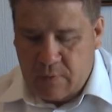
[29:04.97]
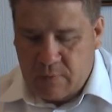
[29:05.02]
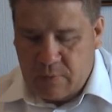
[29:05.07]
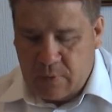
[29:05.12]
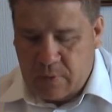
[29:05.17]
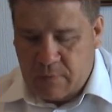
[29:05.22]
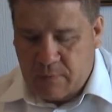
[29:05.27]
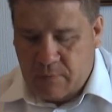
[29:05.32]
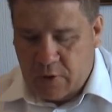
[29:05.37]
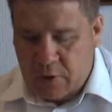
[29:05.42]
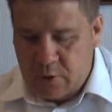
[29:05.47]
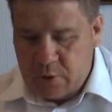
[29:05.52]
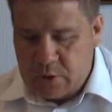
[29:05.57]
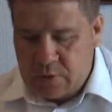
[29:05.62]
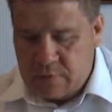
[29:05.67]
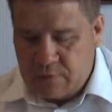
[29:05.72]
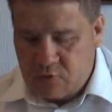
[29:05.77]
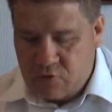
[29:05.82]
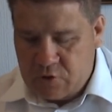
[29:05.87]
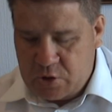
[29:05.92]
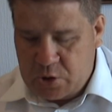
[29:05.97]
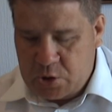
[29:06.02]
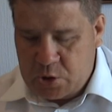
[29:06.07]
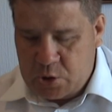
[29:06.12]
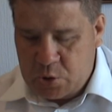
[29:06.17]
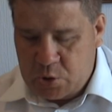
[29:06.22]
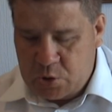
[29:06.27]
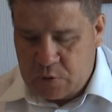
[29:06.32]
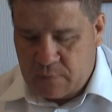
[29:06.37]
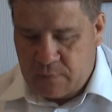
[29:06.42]
from the followers of Christus
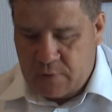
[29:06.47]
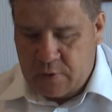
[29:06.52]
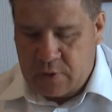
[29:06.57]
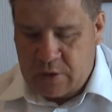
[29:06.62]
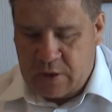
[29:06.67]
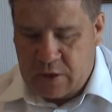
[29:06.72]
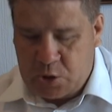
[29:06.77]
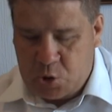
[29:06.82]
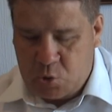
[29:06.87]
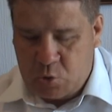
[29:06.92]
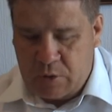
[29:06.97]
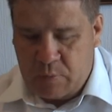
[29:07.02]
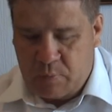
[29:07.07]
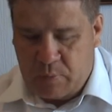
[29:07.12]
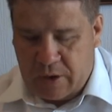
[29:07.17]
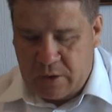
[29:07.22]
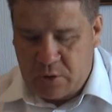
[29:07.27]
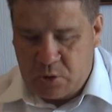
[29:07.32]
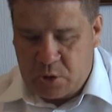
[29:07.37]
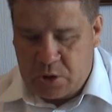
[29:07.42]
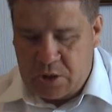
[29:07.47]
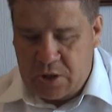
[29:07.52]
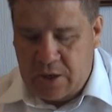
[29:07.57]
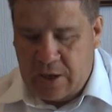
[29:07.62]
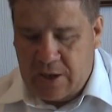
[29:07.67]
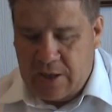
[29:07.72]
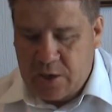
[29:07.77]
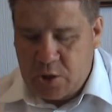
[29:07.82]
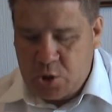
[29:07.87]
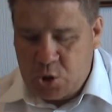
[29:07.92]
who suffered the extreme penalty